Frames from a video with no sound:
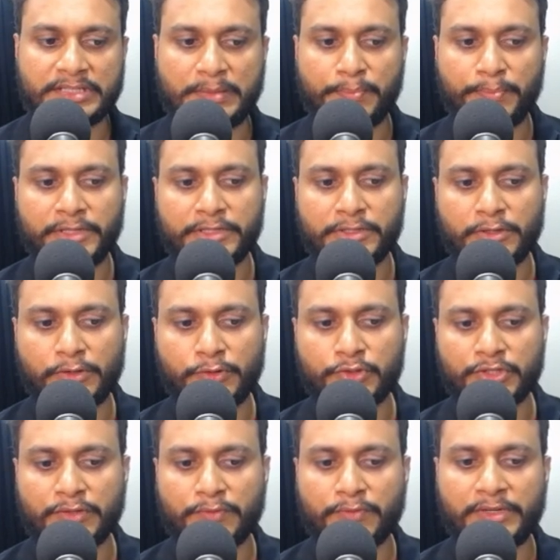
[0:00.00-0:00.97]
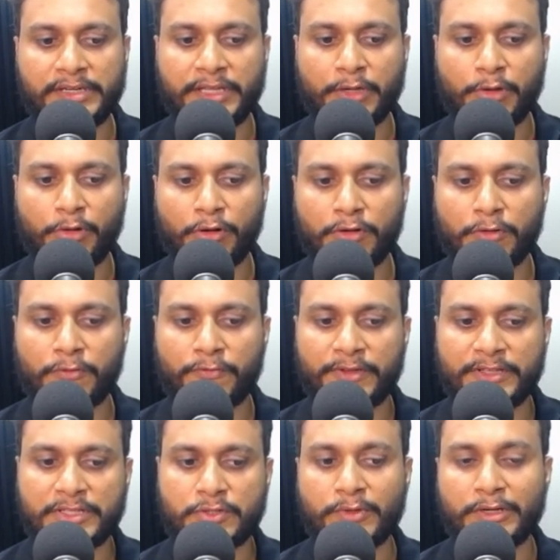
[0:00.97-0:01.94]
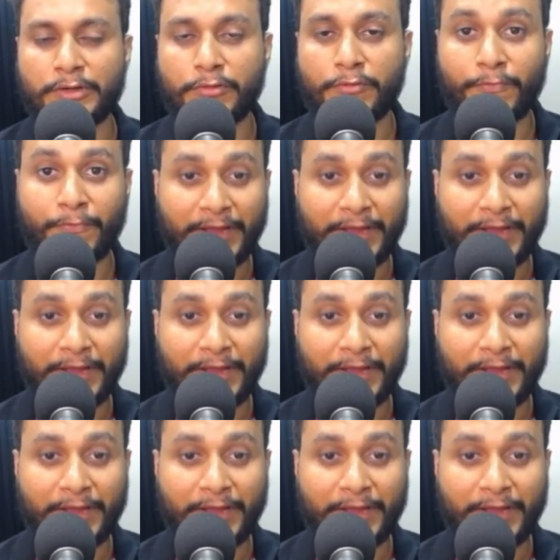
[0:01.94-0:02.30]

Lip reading: simple solution will take order of n square to